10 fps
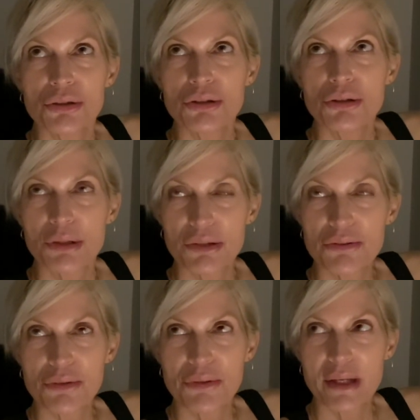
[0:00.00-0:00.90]
You can
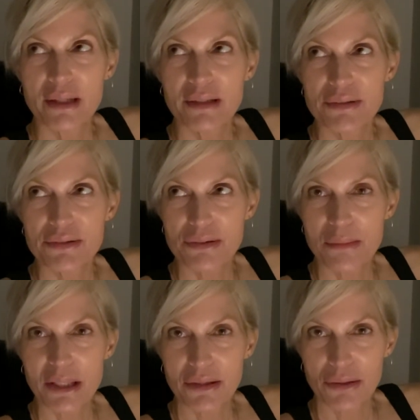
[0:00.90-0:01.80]
do things to
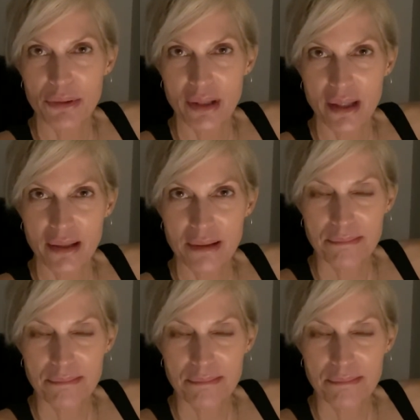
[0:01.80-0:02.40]
make it okay.